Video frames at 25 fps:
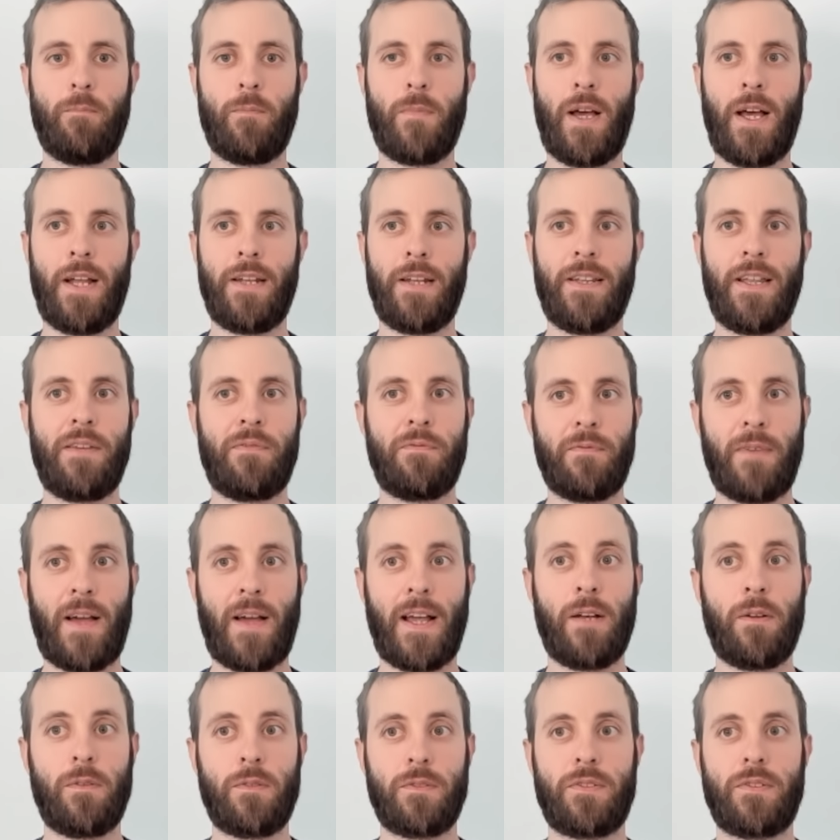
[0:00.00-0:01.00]
and they
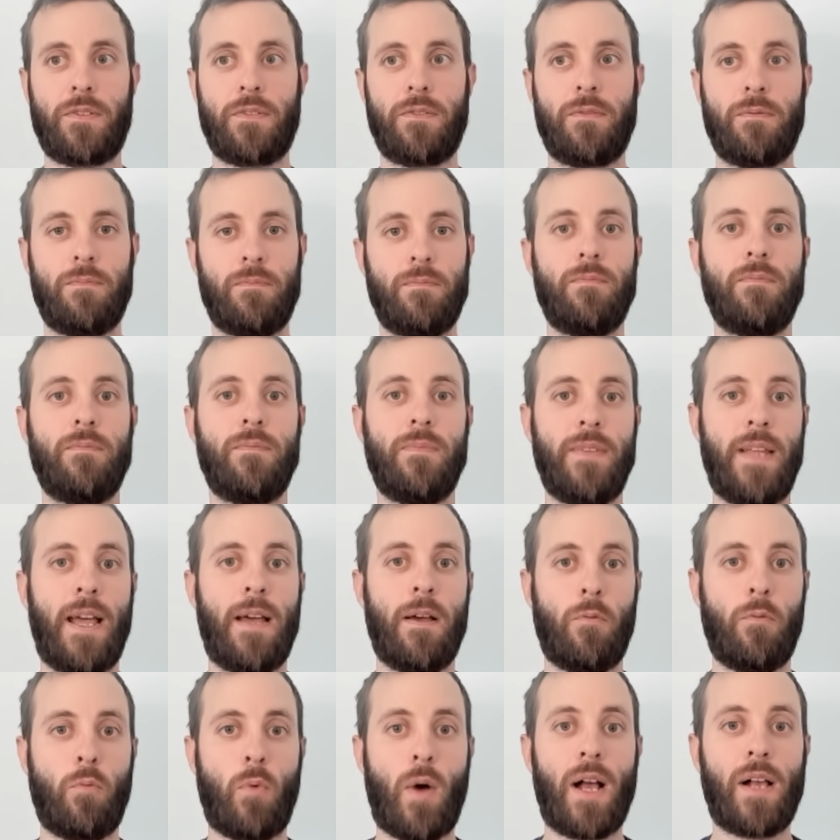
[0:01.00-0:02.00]
failed their
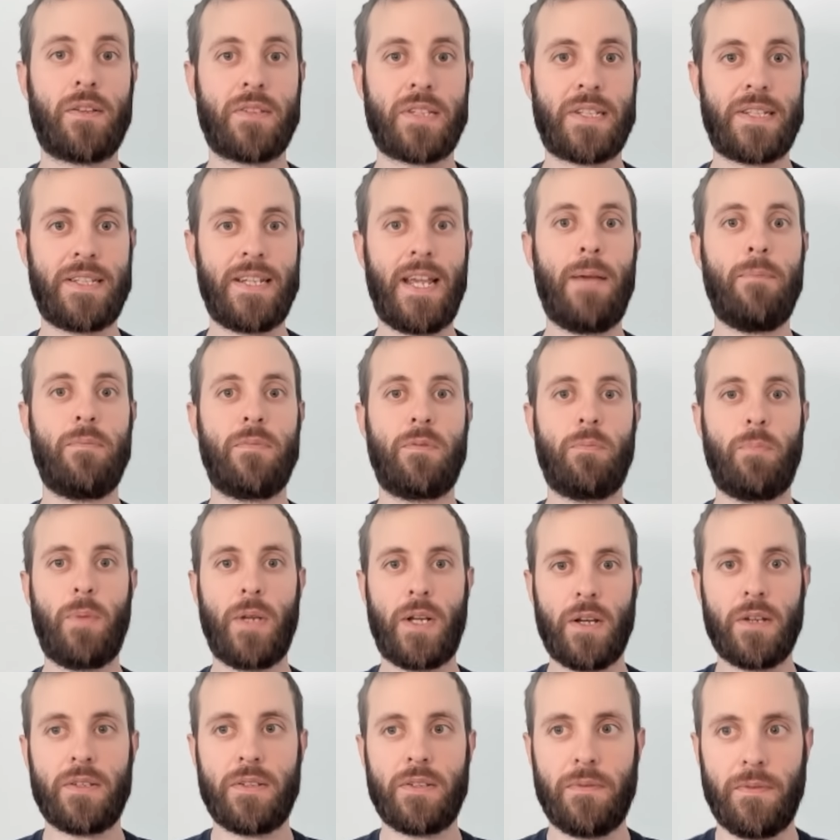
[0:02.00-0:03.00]
Wales attempt
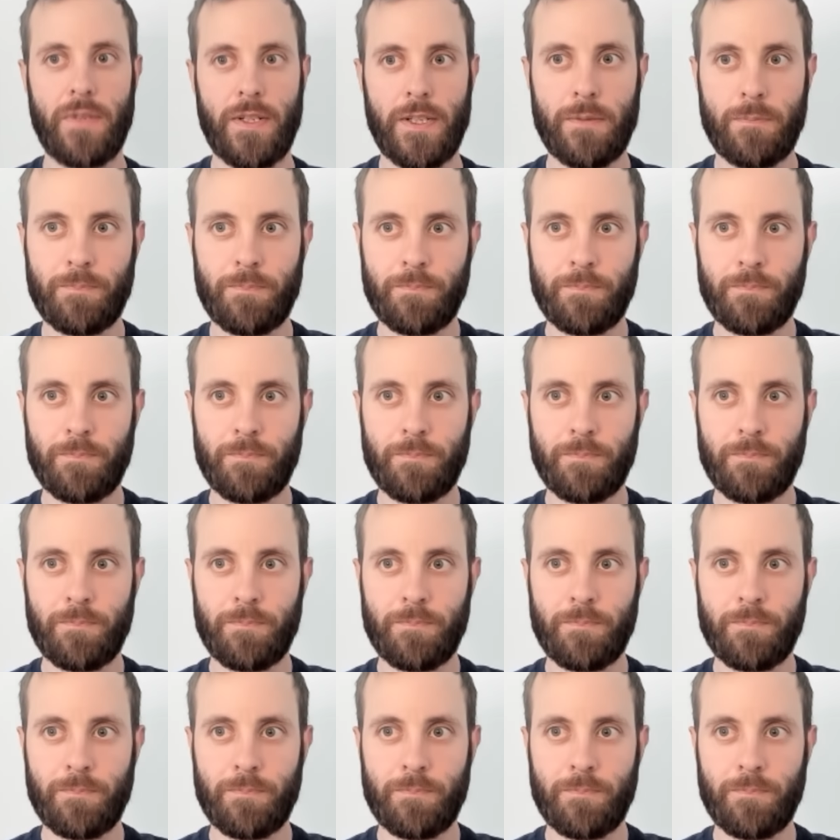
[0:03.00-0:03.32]
because of it.